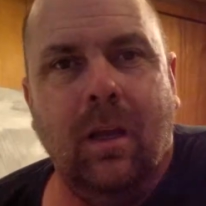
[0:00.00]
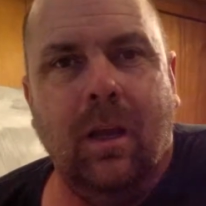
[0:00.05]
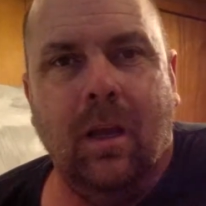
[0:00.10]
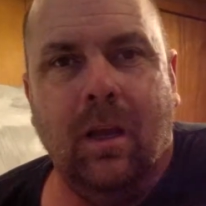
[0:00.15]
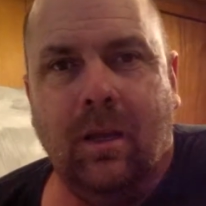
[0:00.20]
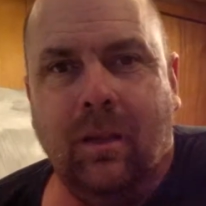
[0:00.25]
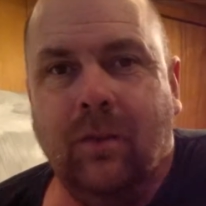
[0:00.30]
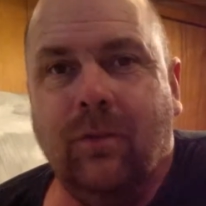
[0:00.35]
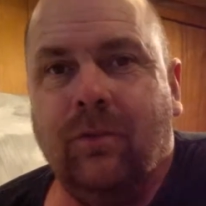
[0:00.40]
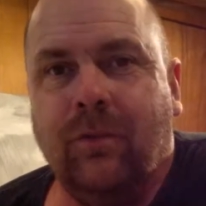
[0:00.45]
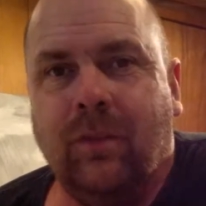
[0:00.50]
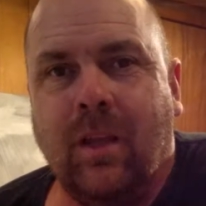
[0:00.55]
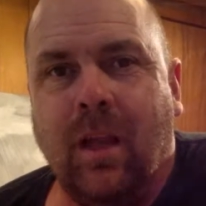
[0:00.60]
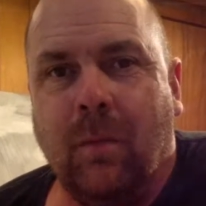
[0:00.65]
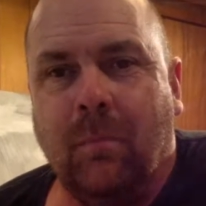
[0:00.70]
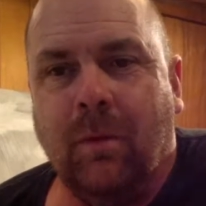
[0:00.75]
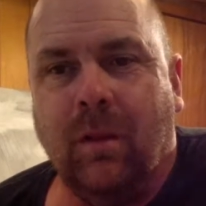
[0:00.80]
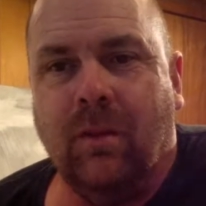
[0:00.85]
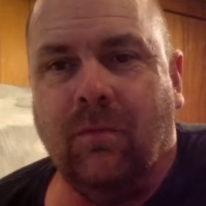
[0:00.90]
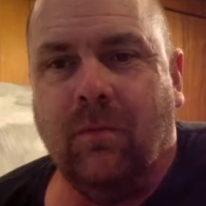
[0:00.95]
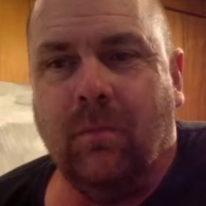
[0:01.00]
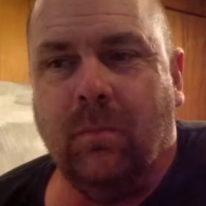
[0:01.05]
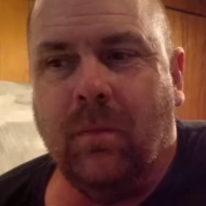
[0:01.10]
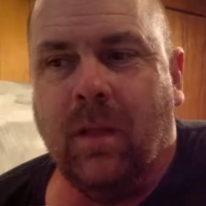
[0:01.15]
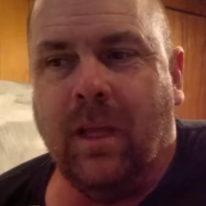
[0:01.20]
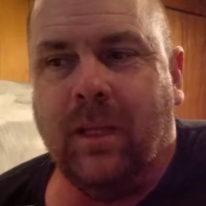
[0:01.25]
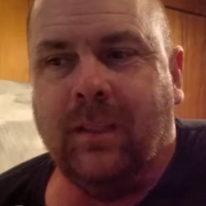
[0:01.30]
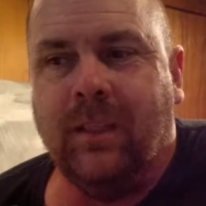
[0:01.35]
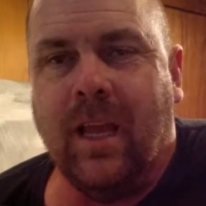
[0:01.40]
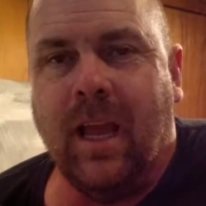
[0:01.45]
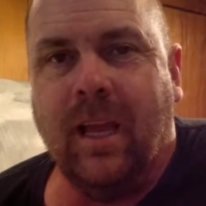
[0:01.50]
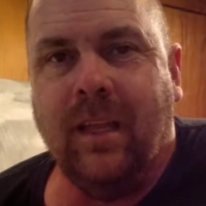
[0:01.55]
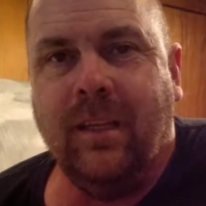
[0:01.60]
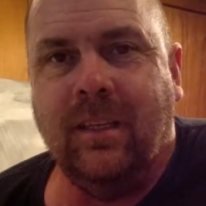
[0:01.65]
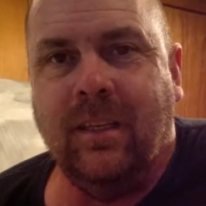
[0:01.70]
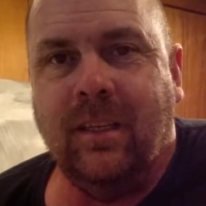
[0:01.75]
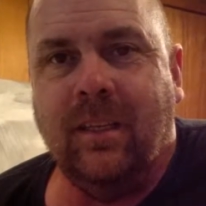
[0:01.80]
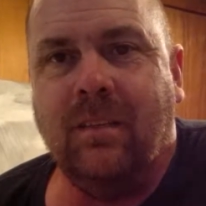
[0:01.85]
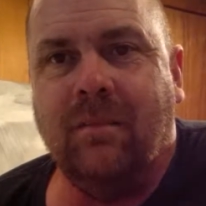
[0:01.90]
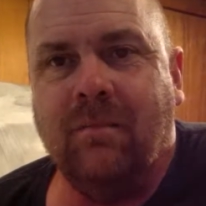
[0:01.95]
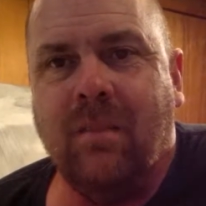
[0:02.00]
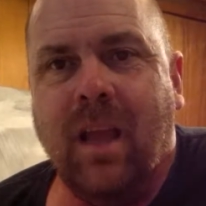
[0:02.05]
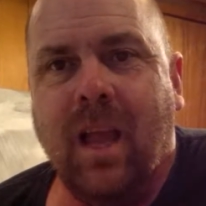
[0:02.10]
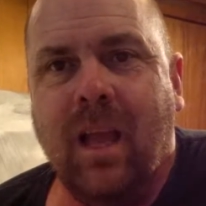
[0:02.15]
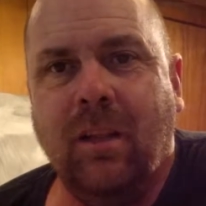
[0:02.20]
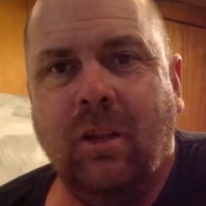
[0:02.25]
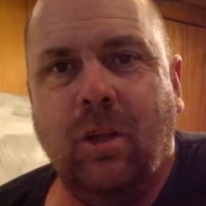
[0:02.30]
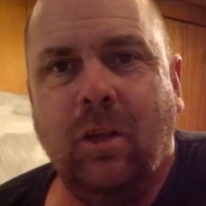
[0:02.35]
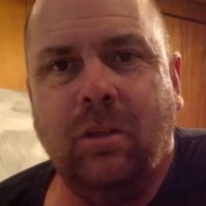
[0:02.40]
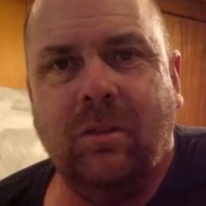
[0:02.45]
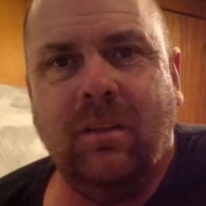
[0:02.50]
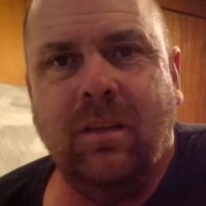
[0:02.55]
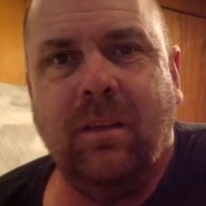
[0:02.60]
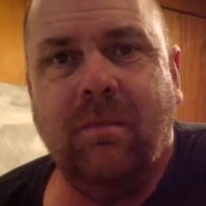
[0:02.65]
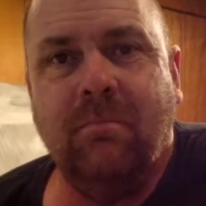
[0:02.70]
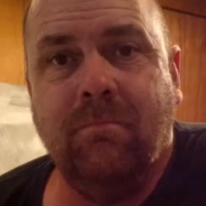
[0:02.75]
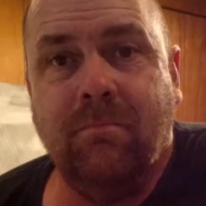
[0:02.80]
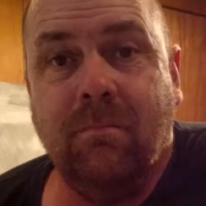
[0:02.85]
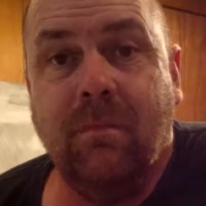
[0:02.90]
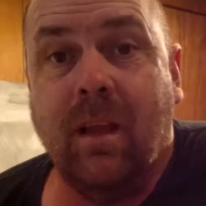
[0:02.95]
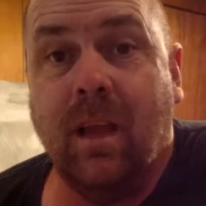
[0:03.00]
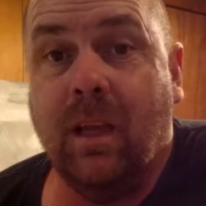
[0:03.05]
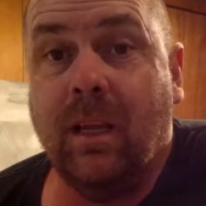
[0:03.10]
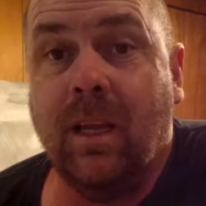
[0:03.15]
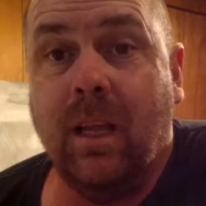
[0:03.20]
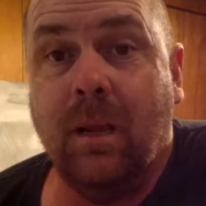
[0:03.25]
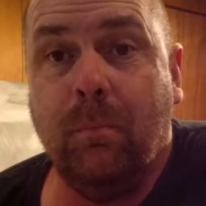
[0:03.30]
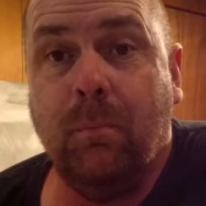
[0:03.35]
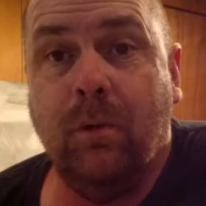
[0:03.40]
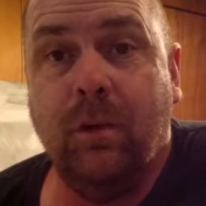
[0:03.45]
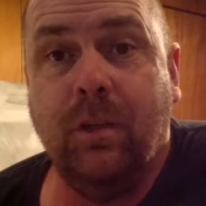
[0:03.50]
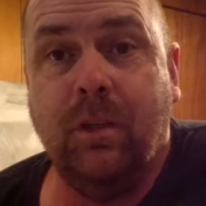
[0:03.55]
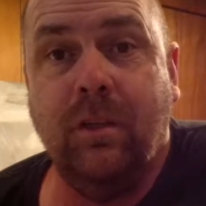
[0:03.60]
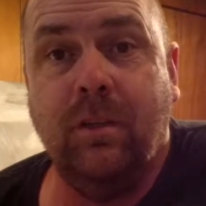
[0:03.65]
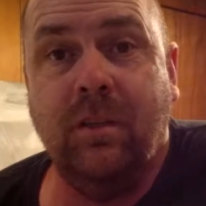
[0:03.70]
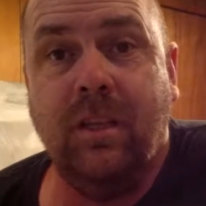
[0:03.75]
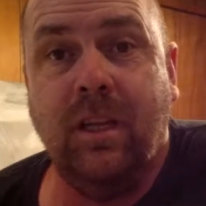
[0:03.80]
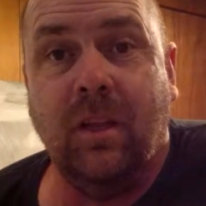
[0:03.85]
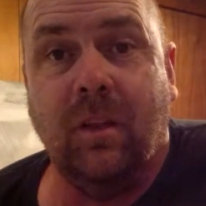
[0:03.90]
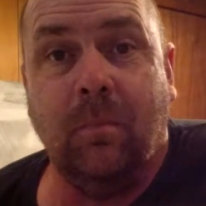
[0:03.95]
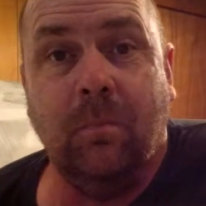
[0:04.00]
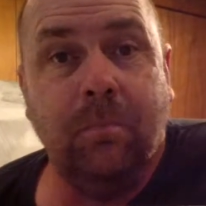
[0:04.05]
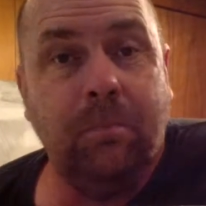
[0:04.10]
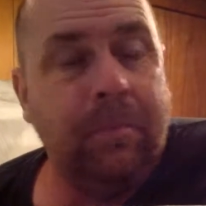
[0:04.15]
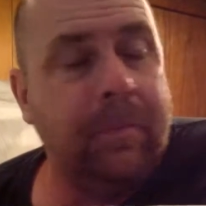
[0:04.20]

There's a couple of them like that, and I looked and I got a pretty good deal.